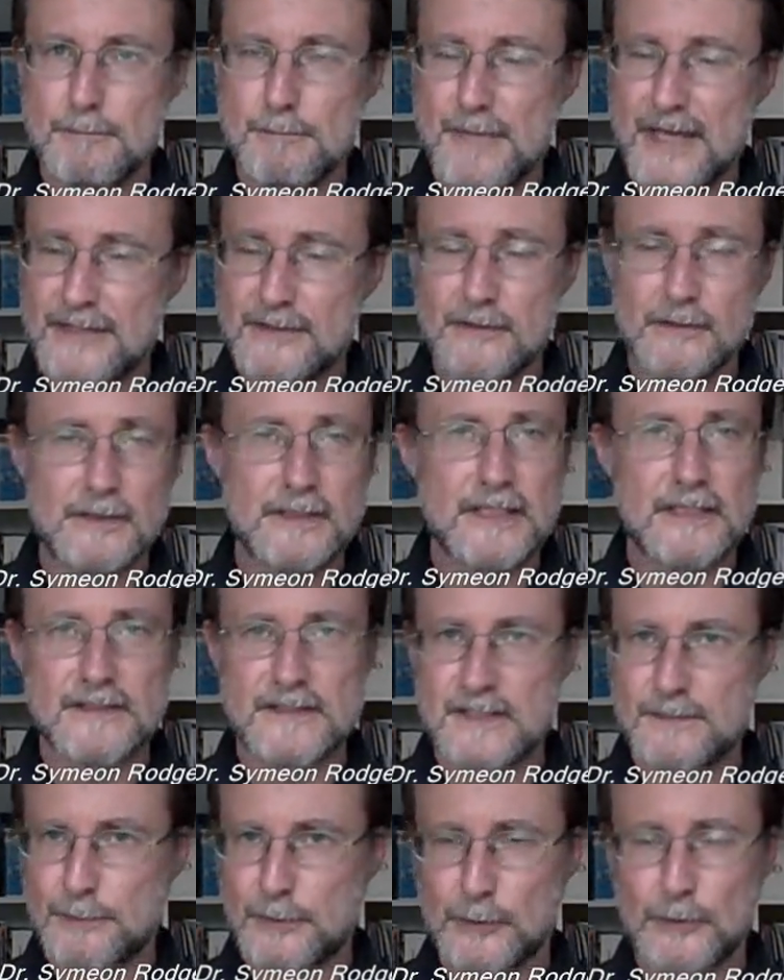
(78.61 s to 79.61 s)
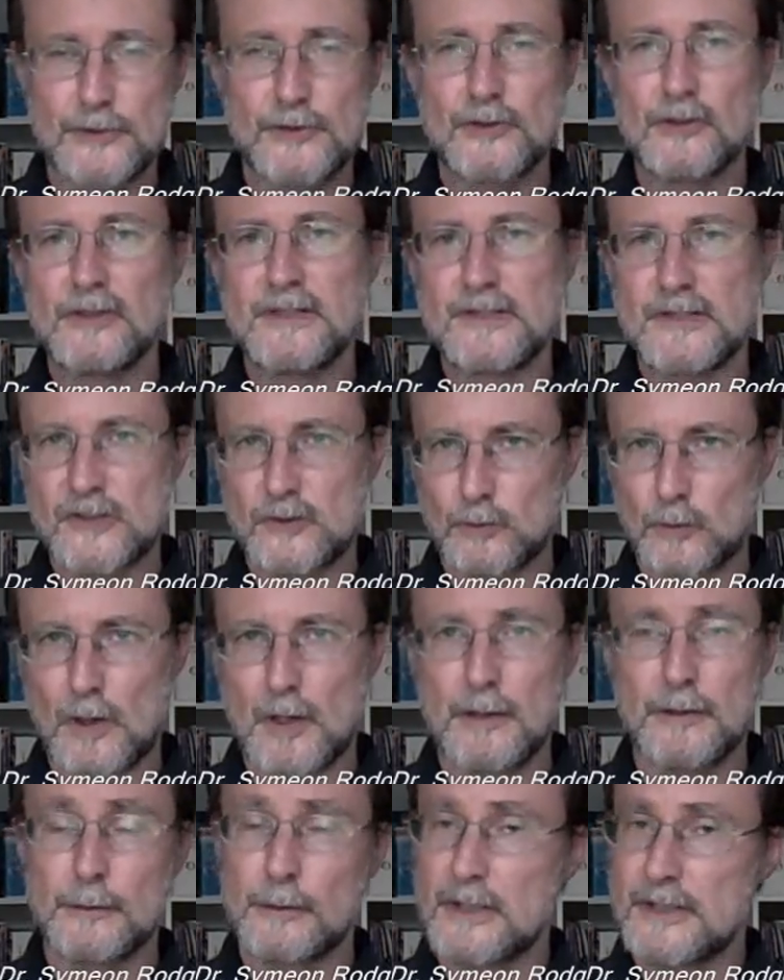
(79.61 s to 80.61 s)
mentally, and spiritually
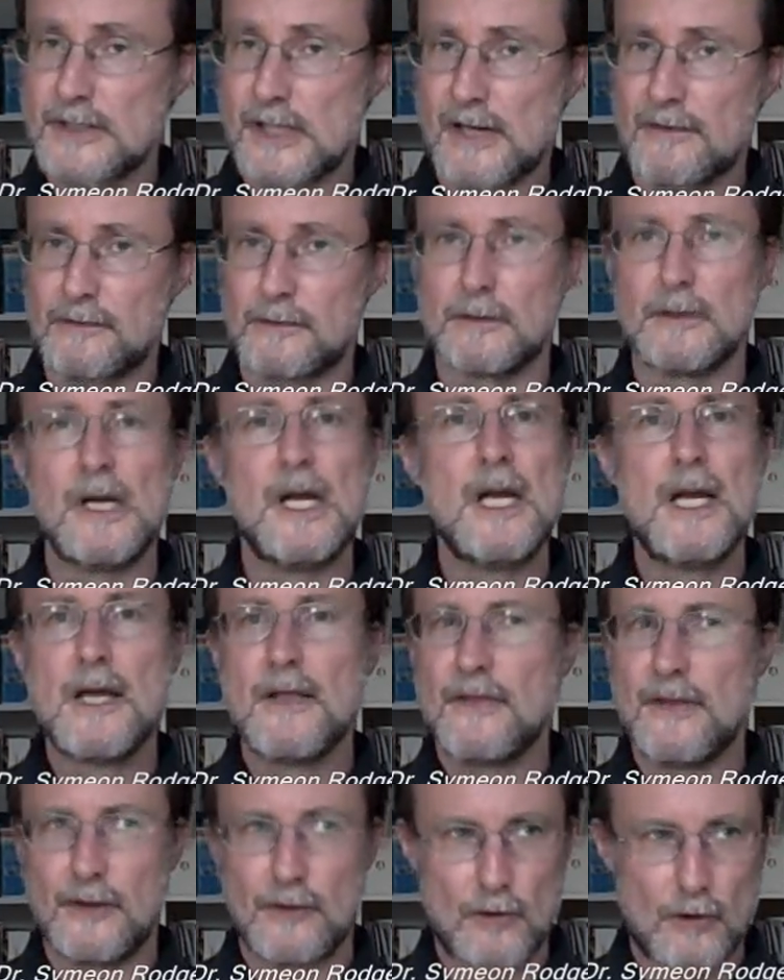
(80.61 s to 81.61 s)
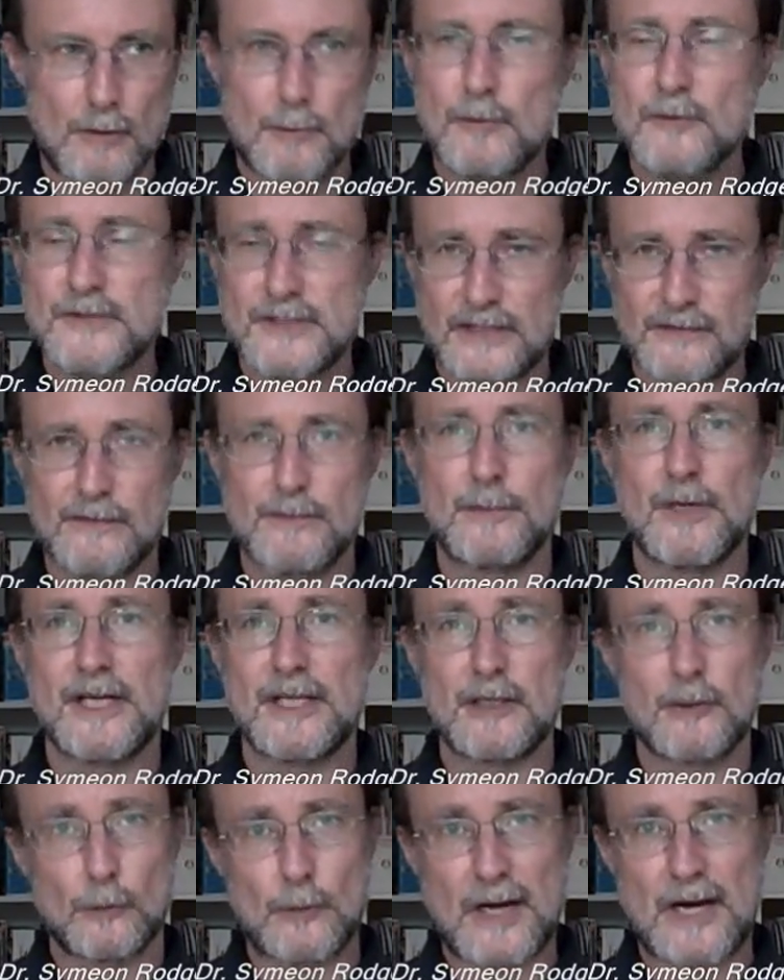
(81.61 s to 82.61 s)
stronger and tougher than almost
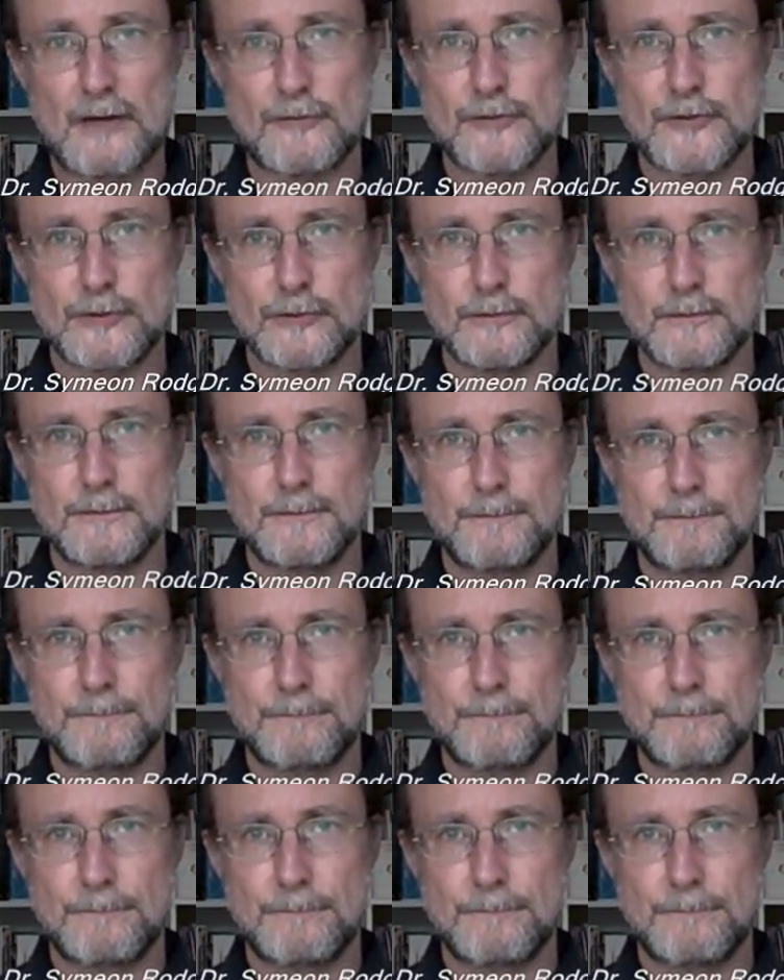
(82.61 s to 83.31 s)
everybody around you.